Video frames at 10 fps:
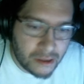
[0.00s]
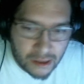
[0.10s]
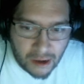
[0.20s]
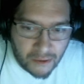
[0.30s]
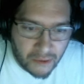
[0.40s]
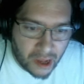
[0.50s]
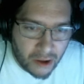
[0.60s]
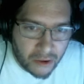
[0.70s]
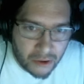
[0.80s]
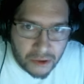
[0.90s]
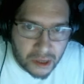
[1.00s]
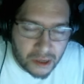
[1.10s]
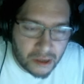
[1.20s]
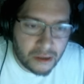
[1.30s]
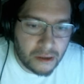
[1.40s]
of like how to use it,
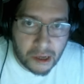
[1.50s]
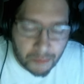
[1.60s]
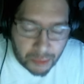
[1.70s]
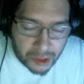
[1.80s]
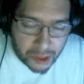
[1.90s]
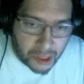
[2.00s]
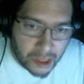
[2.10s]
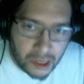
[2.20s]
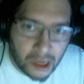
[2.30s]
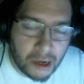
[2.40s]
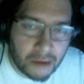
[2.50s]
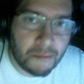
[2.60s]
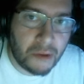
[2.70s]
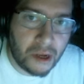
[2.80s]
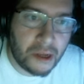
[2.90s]
completely
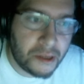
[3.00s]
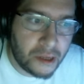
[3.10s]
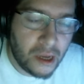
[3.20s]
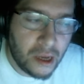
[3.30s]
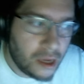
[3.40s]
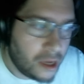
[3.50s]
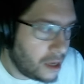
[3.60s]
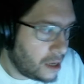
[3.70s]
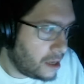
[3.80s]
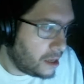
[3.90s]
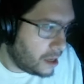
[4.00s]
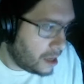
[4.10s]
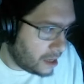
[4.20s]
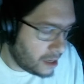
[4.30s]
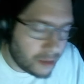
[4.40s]
unbiased
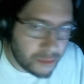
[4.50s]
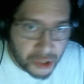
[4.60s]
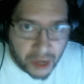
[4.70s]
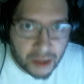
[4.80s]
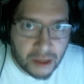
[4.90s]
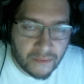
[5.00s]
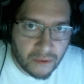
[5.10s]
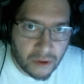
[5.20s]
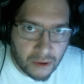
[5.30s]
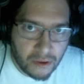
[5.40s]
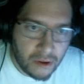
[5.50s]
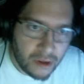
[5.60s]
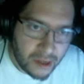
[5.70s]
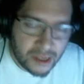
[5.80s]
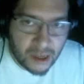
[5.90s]
and objective,
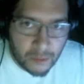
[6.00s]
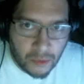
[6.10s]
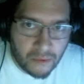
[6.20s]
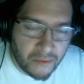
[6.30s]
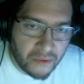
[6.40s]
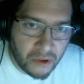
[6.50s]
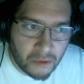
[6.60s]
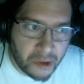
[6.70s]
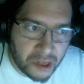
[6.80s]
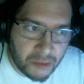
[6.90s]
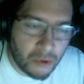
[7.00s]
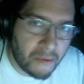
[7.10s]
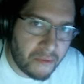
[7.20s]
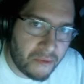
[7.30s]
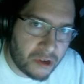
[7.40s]
somewhat review, but it's more of a first